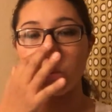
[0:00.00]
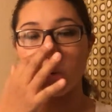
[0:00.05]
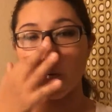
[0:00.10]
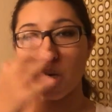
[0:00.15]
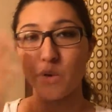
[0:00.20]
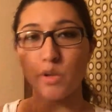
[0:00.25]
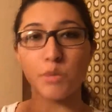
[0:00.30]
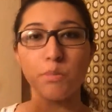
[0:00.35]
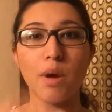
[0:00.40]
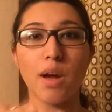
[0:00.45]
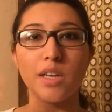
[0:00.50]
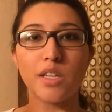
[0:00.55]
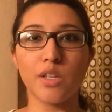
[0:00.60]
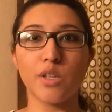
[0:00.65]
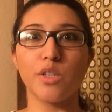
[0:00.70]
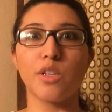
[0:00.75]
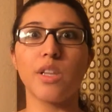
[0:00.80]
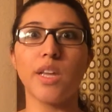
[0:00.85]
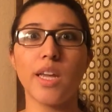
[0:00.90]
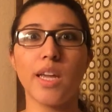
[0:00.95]
you know
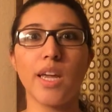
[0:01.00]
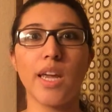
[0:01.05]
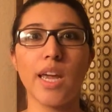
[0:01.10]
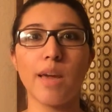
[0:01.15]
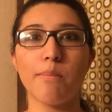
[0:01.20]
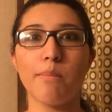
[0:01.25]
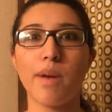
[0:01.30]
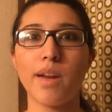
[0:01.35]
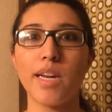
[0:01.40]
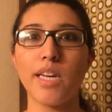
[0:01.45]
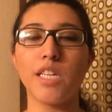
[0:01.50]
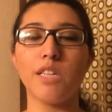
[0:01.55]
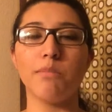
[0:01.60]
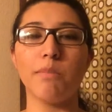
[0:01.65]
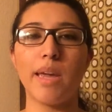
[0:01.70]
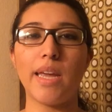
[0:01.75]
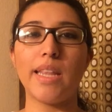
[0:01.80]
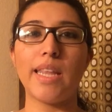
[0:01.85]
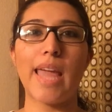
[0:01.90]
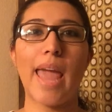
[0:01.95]
sponsors so they can get money to
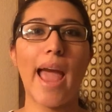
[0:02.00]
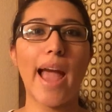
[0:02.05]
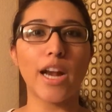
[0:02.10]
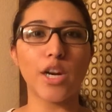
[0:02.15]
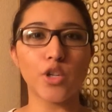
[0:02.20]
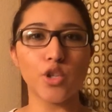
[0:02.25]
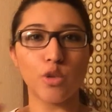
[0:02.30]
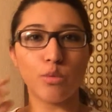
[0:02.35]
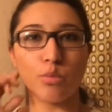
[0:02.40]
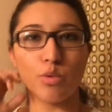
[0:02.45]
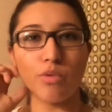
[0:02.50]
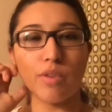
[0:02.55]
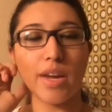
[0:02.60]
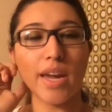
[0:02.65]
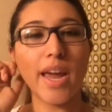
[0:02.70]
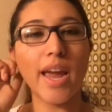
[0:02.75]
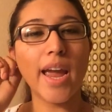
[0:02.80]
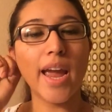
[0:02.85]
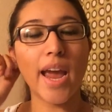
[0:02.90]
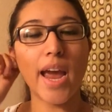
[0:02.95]
make the actual
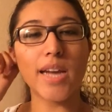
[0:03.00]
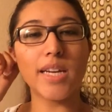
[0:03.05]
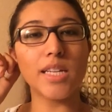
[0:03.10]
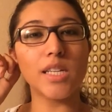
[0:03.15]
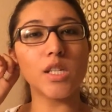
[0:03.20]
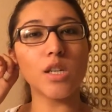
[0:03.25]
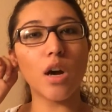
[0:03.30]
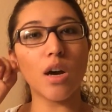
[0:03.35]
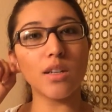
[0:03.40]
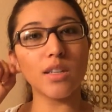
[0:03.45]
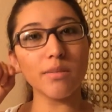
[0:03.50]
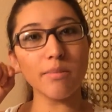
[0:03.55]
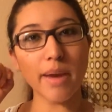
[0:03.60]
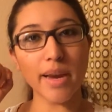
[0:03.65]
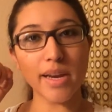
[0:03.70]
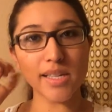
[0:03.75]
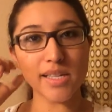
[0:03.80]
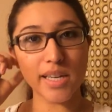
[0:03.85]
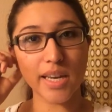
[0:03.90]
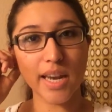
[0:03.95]
movie and it's called the
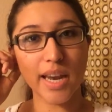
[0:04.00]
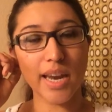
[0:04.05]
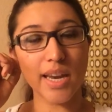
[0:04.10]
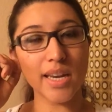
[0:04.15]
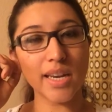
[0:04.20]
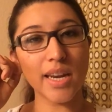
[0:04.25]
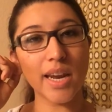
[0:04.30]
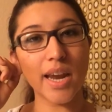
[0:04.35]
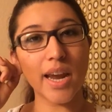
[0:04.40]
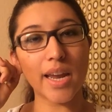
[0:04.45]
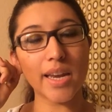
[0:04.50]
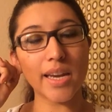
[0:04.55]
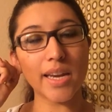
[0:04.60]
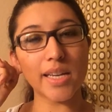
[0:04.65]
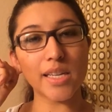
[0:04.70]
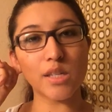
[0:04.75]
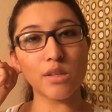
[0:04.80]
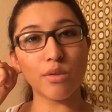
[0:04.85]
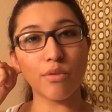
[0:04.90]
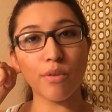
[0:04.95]
mexican and
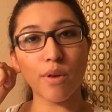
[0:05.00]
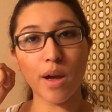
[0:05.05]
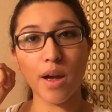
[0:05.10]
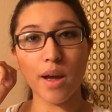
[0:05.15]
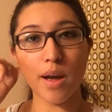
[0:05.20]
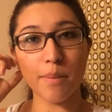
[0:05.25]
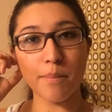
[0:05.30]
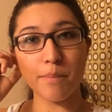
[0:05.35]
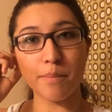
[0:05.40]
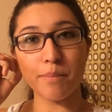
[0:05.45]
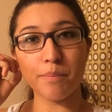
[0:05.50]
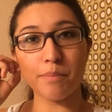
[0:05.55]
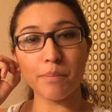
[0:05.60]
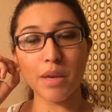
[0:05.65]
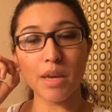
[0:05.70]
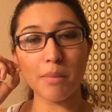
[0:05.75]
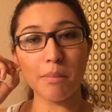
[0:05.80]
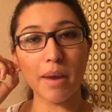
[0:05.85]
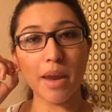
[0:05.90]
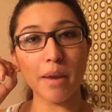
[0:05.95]
it's um,
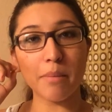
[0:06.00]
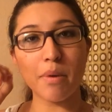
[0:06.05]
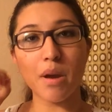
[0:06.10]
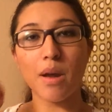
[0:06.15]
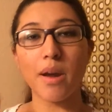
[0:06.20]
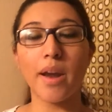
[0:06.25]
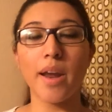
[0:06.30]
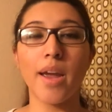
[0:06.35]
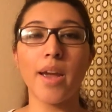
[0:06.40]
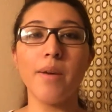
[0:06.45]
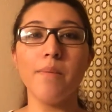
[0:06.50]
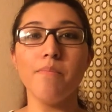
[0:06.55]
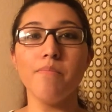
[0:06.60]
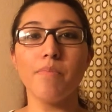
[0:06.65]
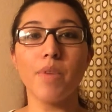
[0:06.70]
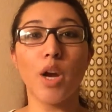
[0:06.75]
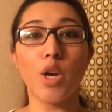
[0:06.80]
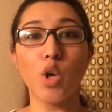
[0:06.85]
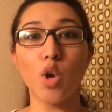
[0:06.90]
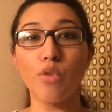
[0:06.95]
being made by
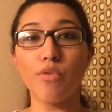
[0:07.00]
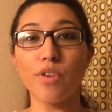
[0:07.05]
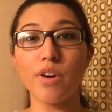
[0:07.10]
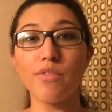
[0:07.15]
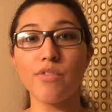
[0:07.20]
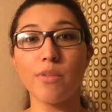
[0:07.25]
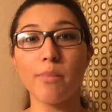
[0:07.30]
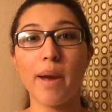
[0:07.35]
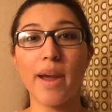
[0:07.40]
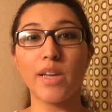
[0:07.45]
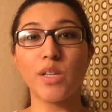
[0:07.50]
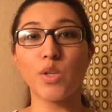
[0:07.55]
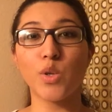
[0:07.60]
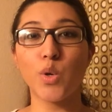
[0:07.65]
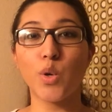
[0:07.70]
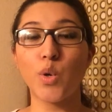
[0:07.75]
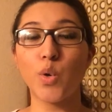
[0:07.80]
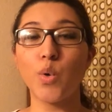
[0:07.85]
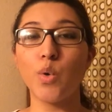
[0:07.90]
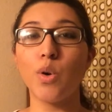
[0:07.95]
an old friend from high
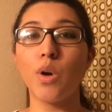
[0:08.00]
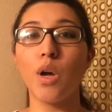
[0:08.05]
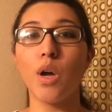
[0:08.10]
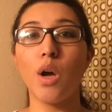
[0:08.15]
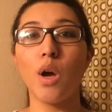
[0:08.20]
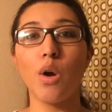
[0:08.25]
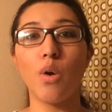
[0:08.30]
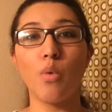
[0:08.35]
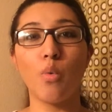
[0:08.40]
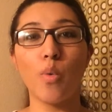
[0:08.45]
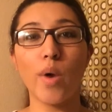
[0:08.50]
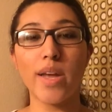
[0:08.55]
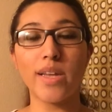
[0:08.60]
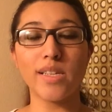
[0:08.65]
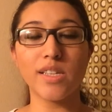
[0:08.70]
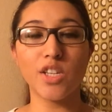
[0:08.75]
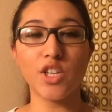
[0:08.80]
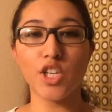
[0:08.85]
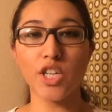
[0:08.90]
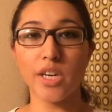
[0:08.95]
school
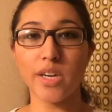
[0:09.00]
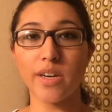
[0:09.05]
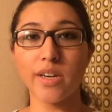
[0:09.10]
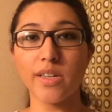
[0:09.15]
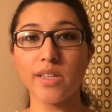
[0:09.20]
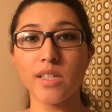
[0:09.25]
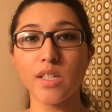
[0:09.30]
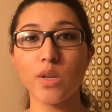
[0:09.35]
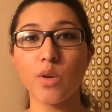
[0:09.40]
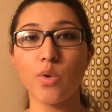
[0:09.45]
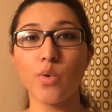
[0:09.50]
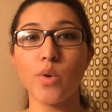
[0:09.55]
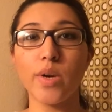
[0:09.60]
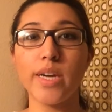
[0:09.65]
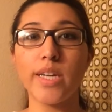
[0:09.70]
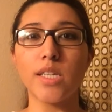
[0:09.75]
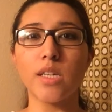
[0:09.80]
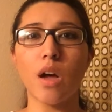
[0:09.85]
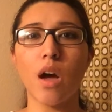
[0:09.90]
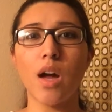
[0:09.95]
wes cheers who
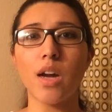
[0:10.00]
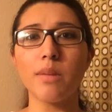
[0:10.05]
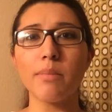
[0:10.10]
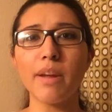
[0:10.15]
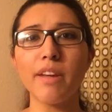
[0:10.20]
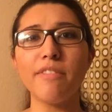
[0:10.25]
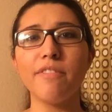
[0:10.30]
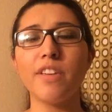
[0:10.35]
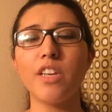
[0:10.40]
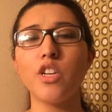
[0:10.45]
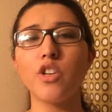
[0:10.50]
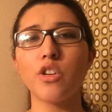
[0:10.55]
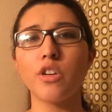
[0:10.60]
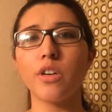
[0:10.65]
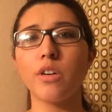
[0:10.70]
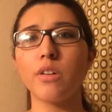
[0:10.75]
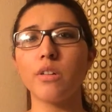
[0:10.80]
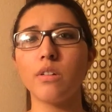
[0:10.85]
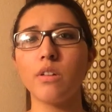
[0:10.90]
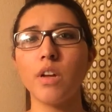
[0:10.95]
is on my
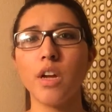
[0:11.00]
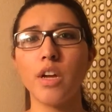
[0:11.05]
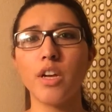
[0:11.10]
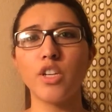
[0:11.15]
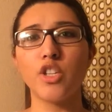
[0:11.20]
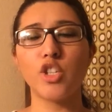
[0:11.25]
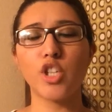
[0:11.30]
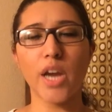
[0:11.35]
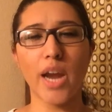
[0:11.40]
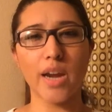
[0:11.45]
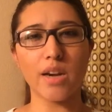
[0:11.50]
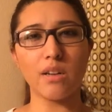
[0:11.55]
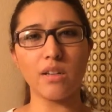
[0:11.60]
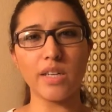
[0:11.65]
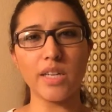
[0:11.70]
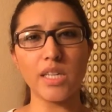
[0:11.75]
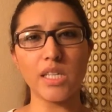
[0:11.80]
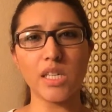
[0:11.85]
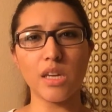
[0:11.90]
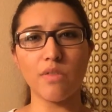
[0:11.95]
featured channel
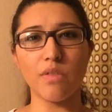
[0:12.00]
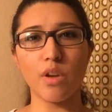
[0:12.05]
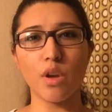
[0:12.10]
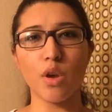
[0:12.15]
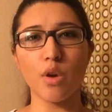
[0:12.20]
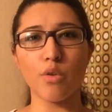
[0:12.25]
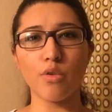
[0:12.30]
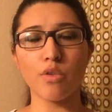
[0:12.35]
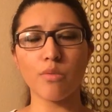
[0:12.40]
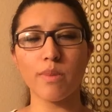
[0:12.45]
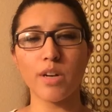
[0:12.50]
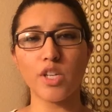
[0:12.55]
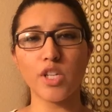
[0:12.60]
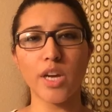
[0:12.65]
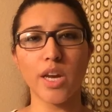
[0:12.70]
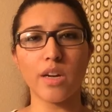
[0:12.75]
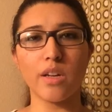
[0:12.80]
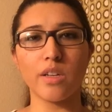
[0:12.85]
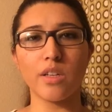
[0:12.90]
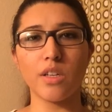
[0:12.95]
list, if you go through my
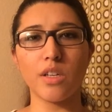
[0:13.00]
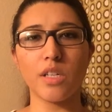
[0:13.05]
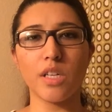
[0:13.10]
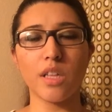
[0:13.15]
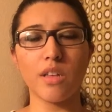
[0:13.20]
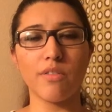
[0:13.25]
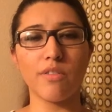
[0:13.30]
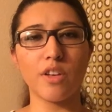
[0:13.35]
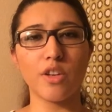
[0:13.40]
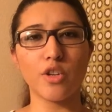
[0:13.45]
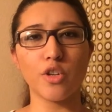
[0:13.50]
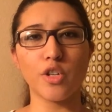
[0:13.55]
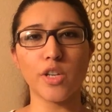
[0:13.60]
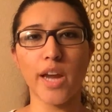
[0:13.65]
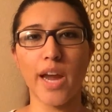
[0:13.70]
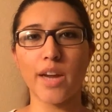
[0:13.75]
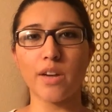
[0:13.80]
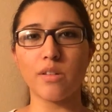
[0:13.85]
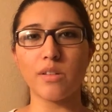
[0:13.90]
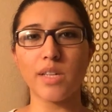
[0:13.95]
channel and you see the featured
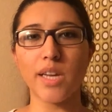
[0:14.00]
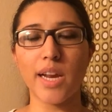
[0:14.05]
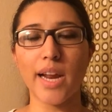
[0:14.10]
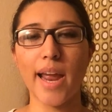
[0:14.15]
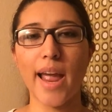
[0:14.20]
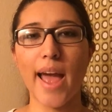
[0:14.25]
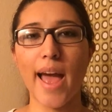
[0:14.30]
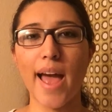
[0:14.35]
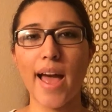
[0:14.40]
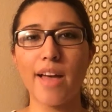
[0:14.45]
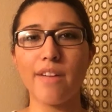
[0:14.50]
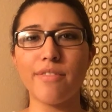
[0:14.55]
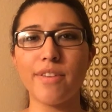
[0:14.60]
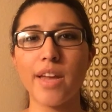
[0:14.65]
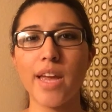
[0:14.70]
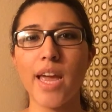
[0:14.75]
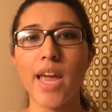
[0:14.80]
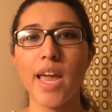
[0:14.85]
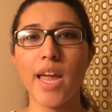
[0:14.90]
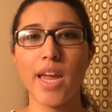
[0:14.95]
channels that I have,
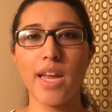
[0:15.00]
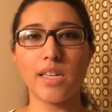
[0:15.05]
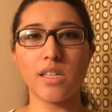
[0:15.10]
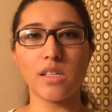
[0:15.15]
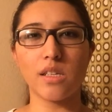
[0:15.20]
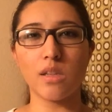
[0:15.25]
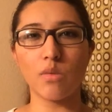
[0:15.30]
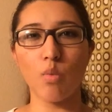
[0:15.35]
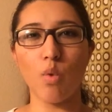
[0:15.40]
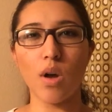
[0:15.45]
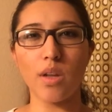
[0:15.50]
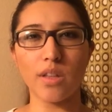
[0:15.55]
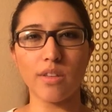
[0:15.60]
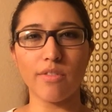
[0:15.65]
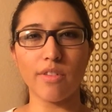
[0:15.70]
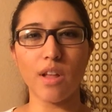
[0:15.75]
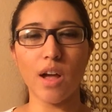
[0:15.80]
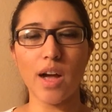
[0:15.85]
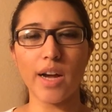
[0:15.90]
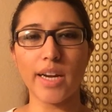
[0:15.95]
it's What the
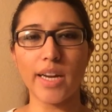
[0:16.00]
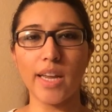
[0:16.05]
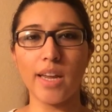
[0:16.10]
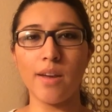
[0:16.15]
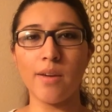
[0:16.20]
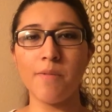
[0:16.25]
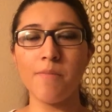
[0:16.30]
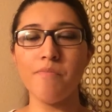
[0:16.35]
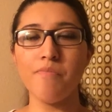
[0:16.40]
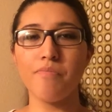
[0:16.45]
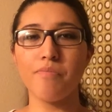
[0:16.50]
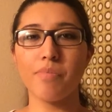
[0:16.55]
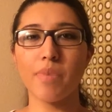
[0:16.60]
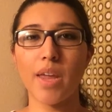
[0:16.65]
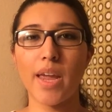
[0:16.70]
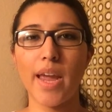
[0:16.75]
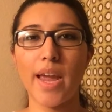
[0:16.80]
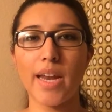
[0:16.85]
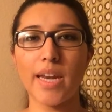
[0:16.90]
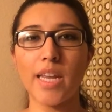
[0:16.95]
Vloggity.
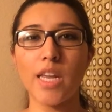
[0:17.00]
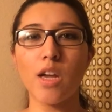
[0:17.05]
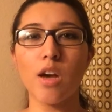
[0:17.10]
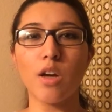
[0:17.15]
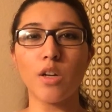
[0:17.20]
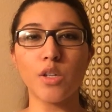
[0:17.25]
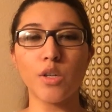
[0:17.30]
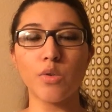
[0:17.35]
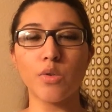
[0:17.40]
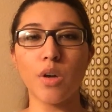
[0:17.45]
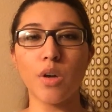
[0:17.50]
And he also